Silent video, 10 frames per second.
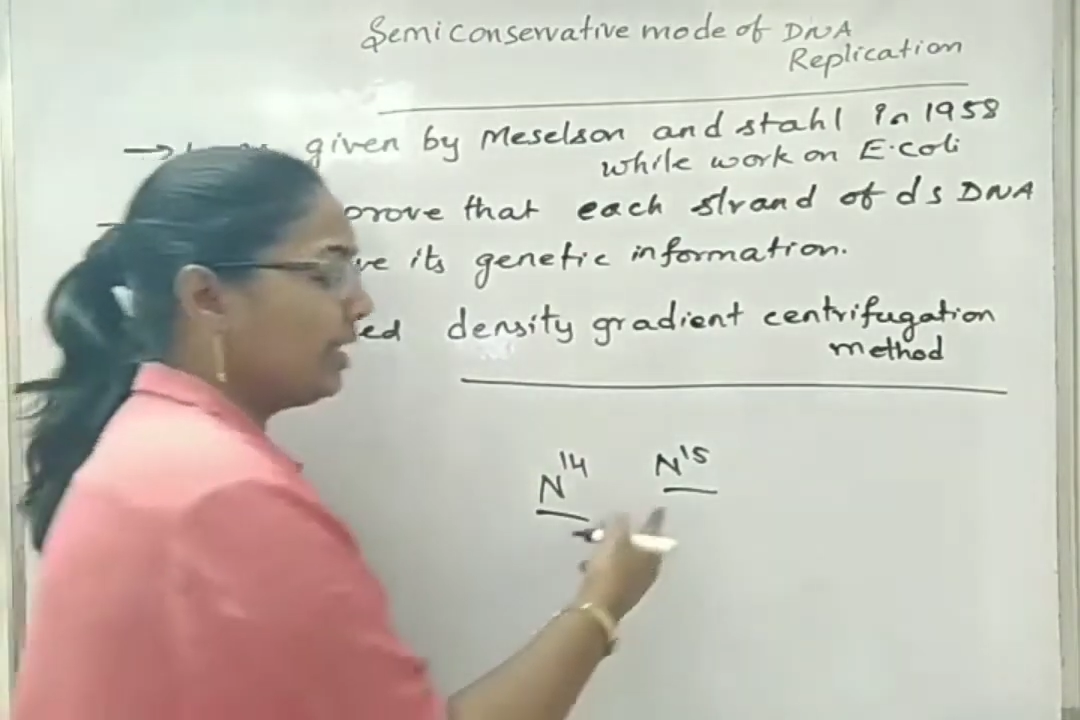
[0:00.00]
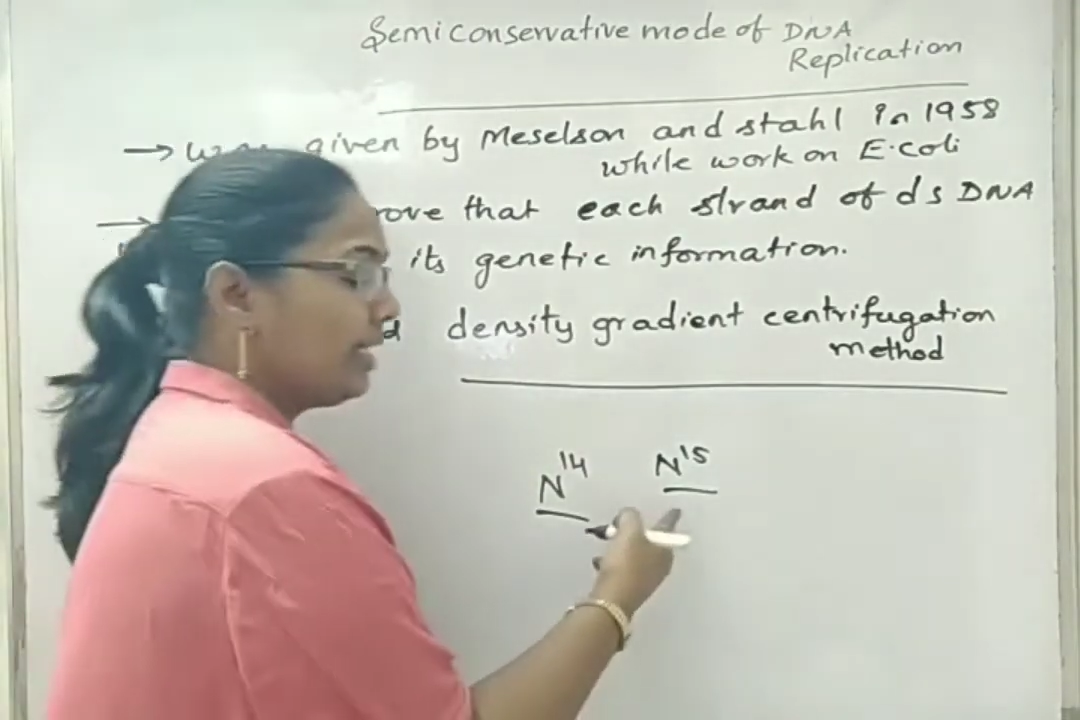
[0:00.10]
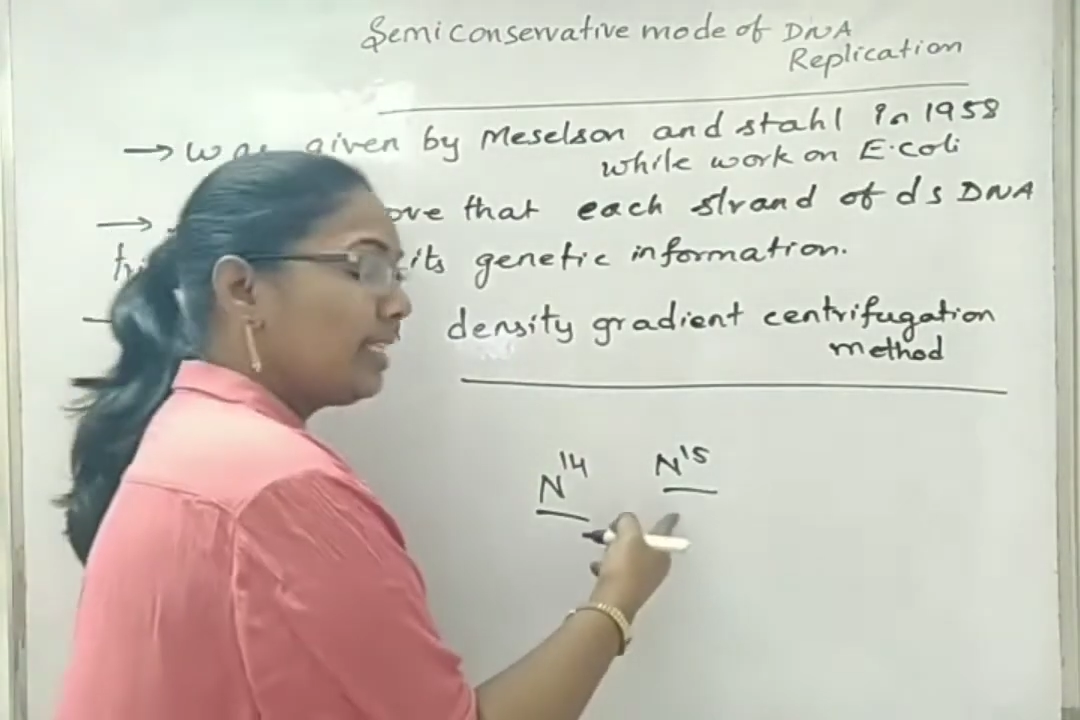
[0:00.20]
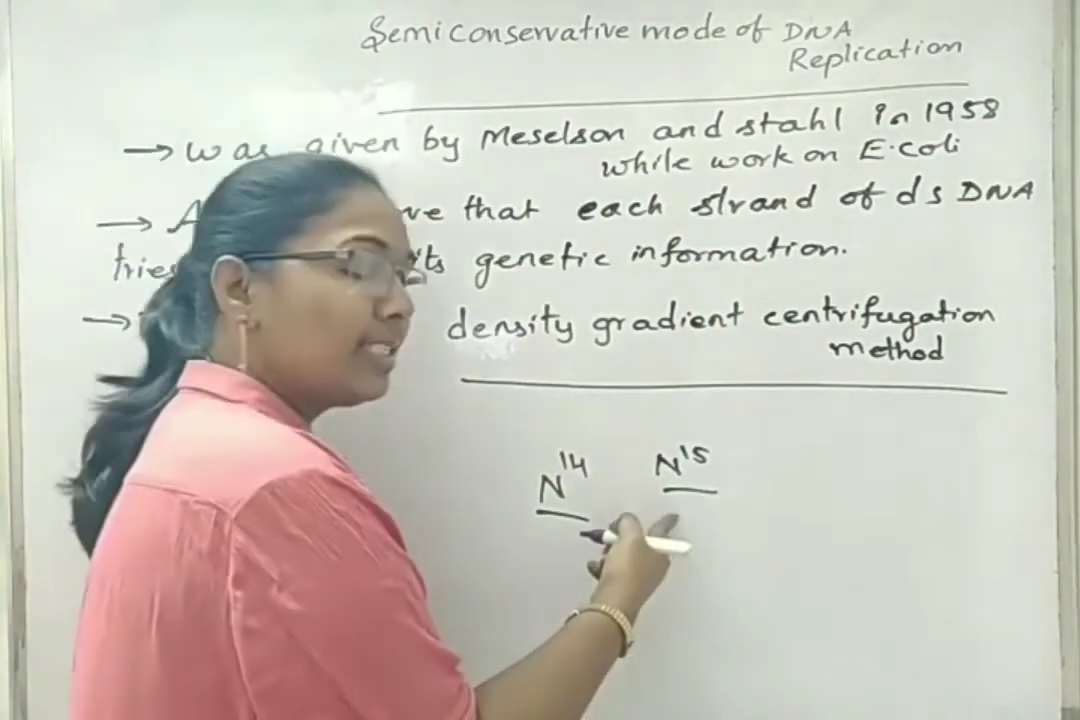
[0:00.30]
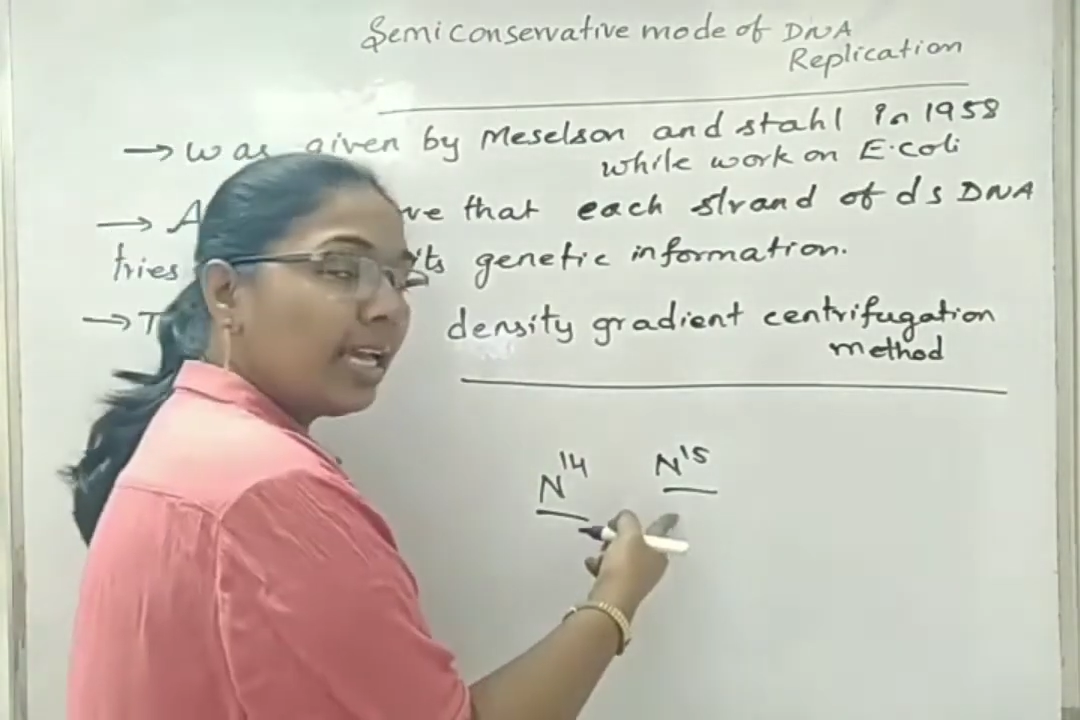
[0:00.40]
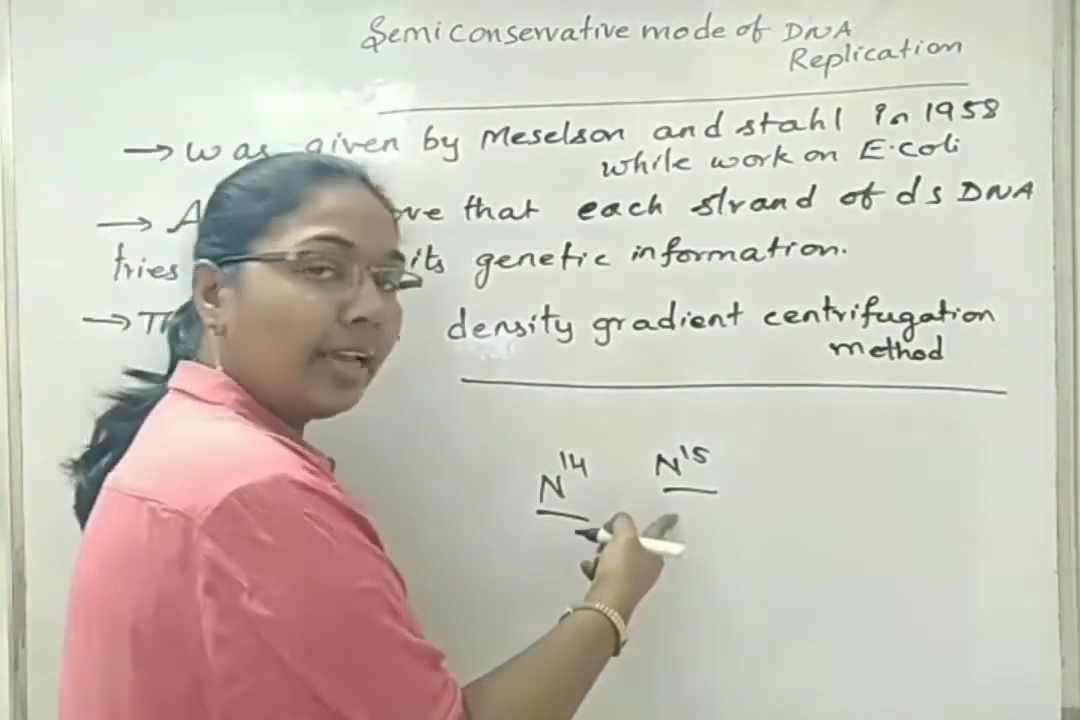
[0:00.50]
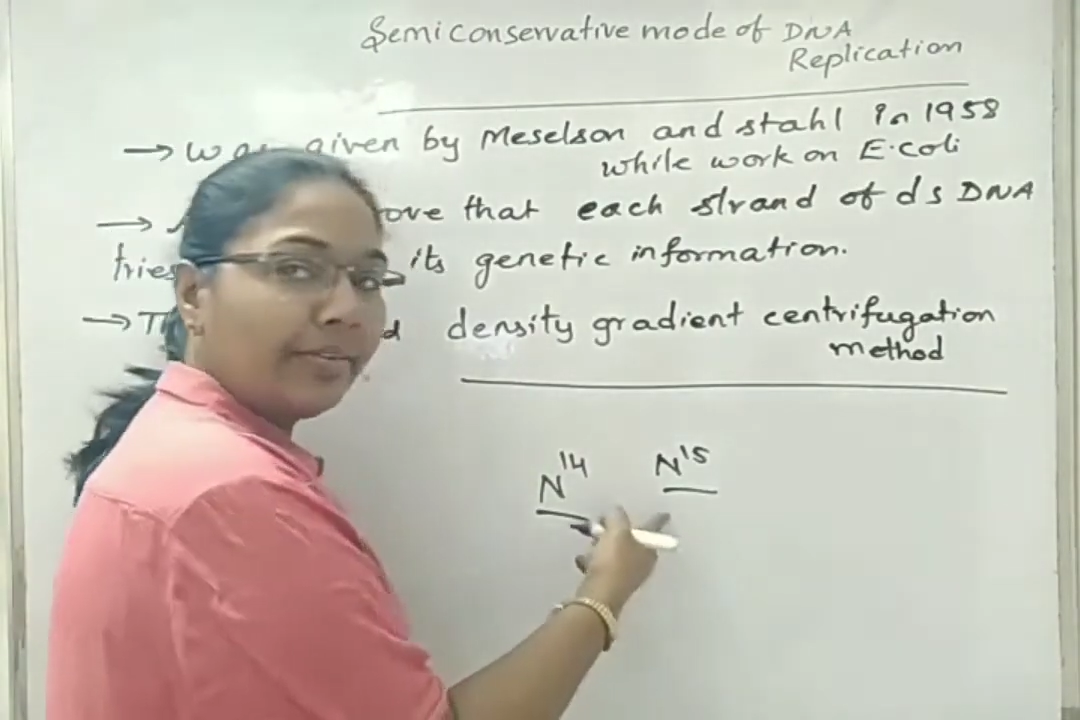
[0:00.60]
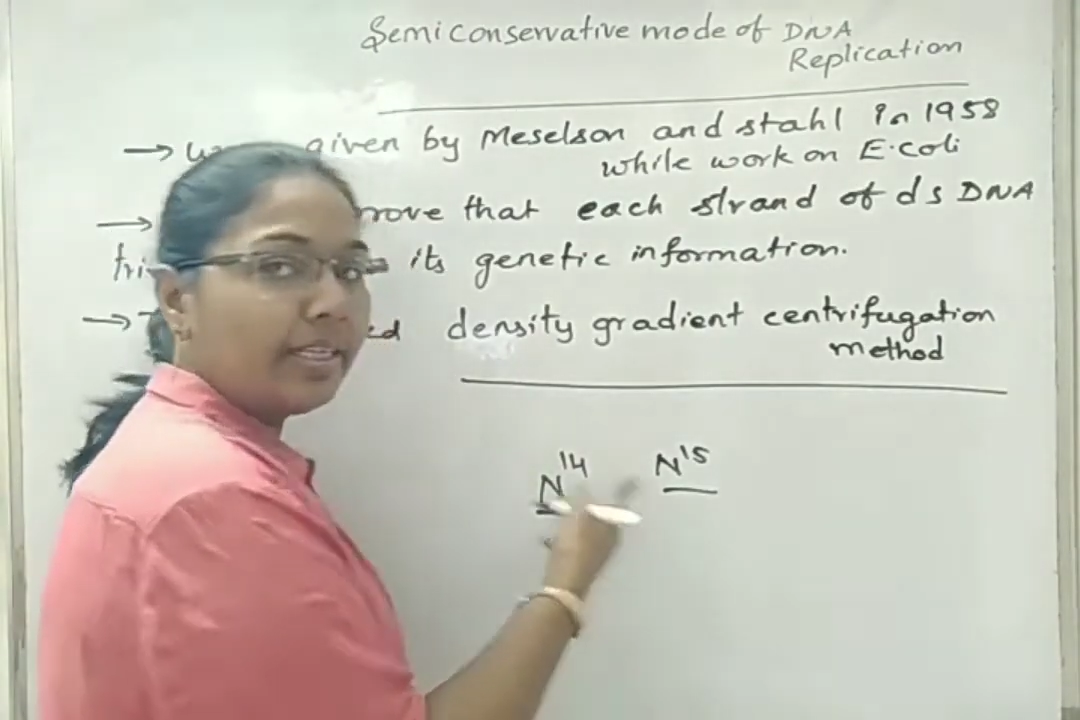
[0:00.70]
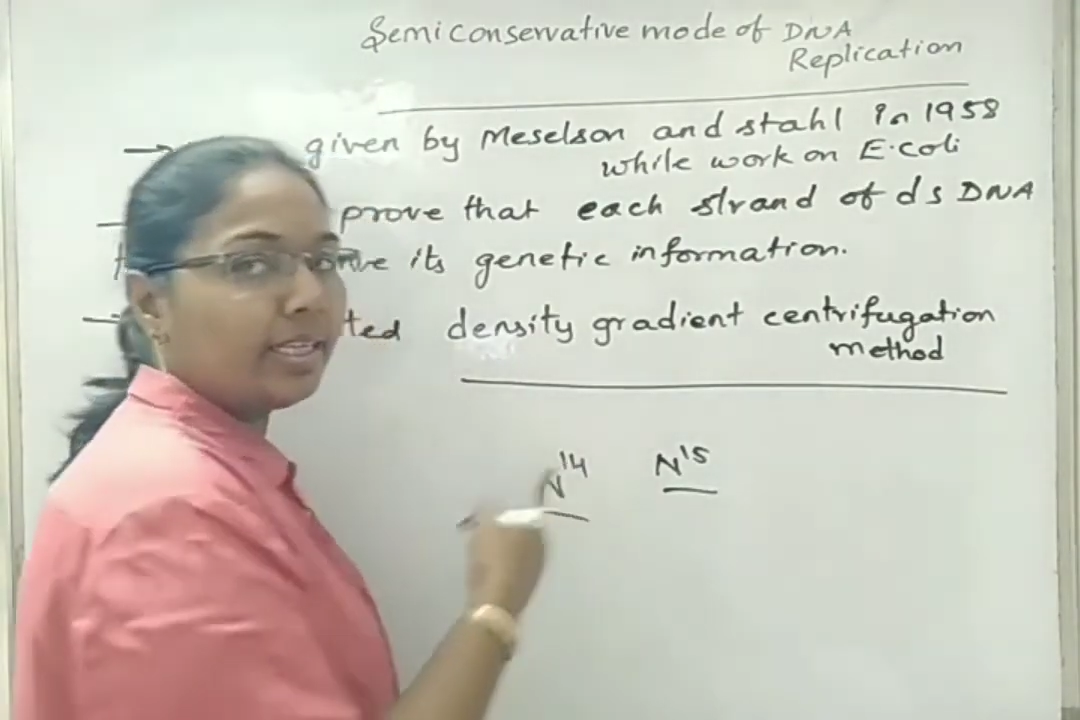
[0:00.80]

It is a heavy